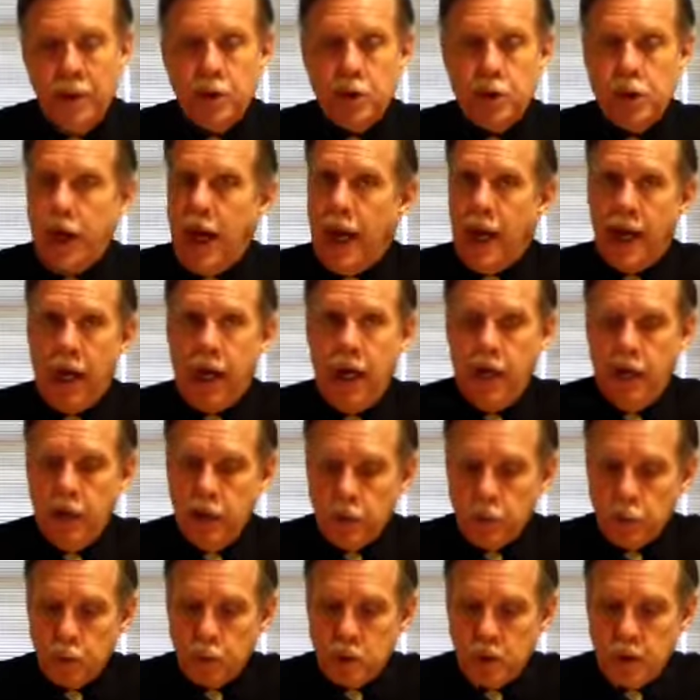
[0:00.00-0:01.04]
Jack
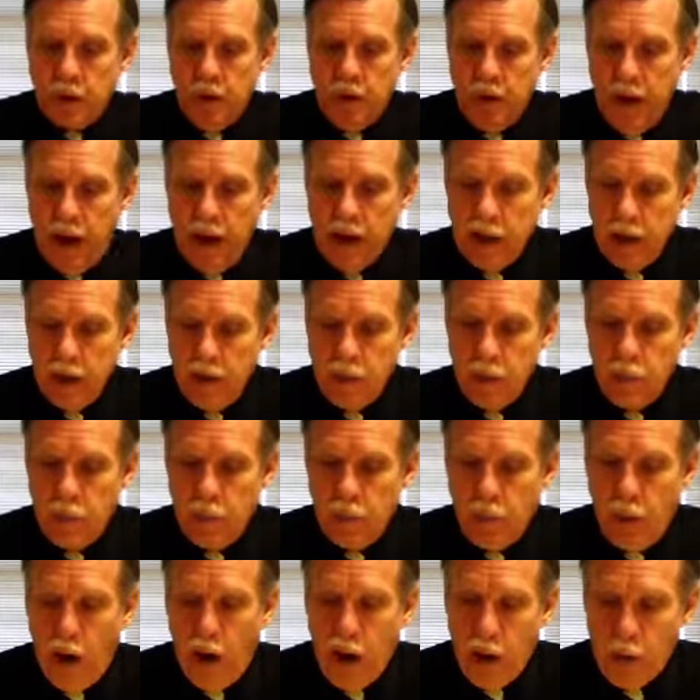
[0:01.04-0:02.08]
Cage was indicted for
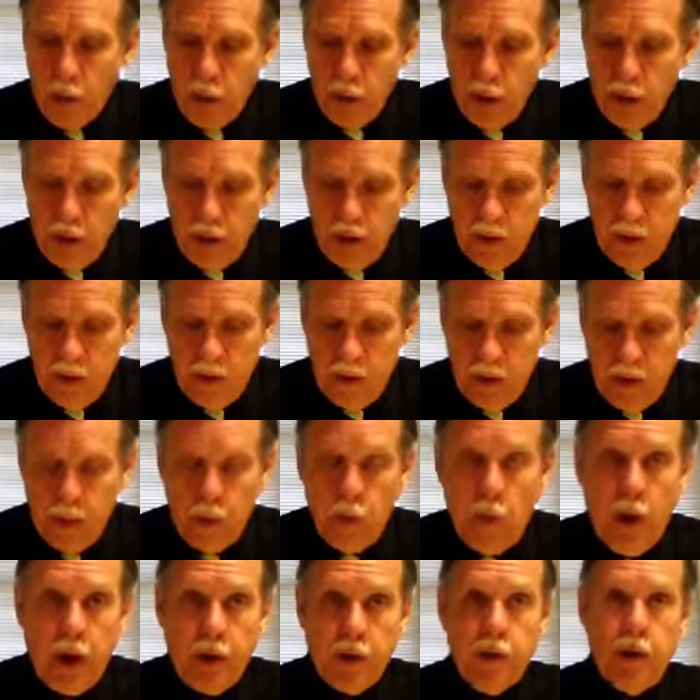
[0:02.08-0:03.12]
bribery and
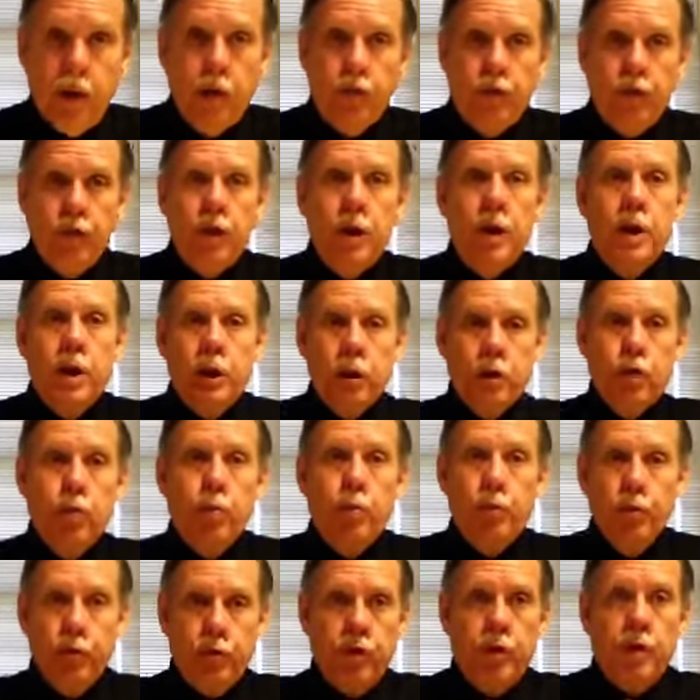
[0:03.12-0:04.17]
wound up fleeing to
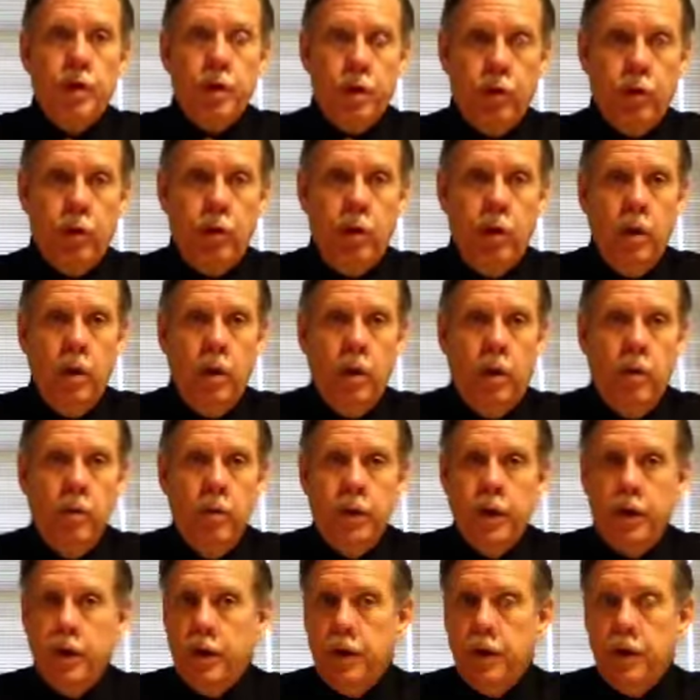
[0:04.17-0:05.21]
Brazil
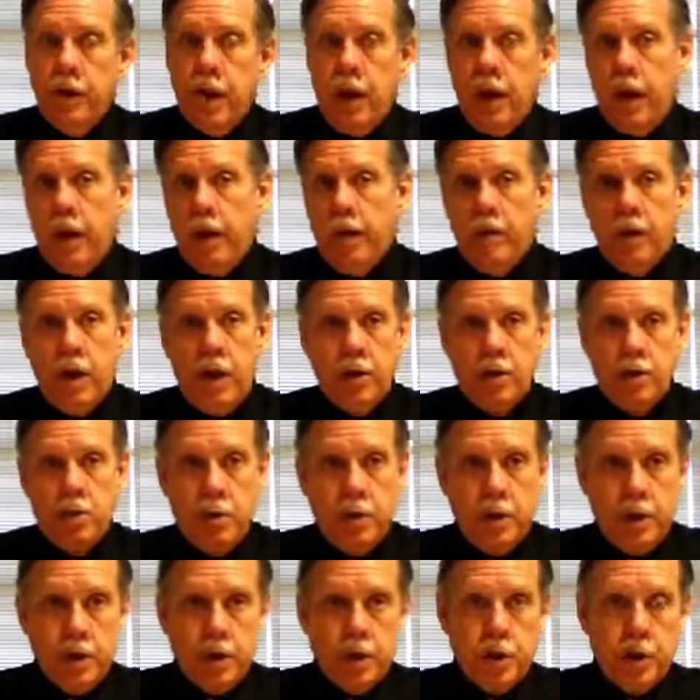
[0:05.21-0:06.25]
that did not have an
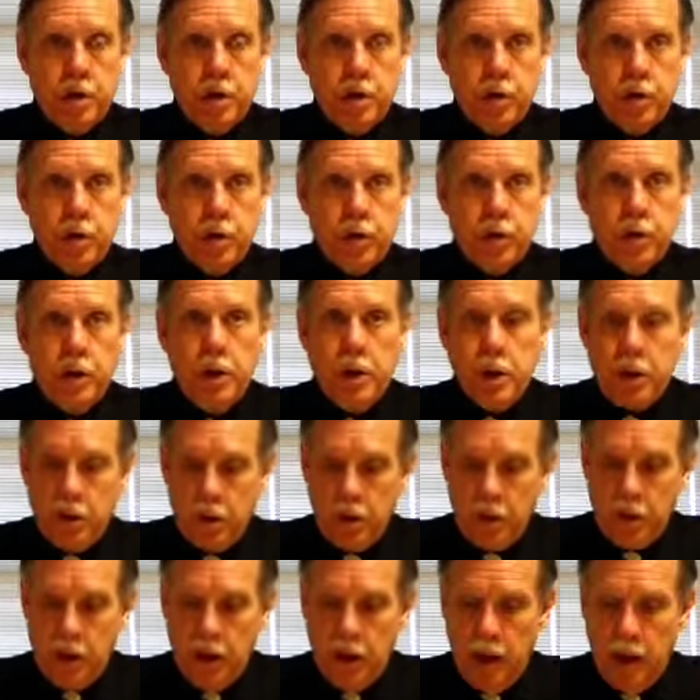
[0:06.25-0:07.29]
extradition treaty at the
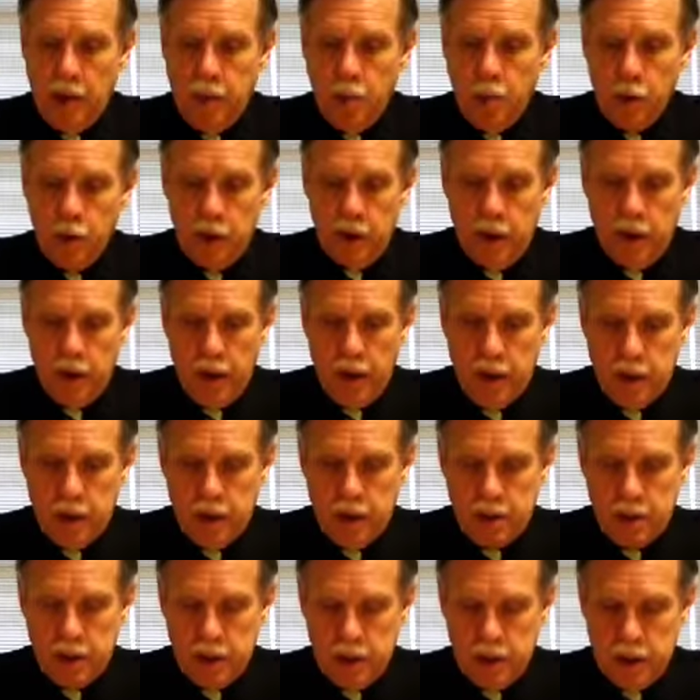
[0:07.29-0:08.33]
time with the United
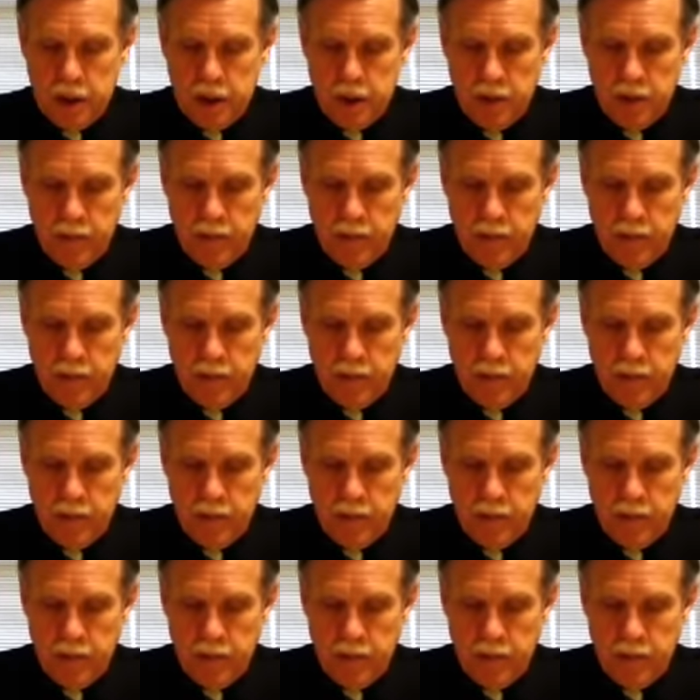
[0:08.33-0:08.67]
States.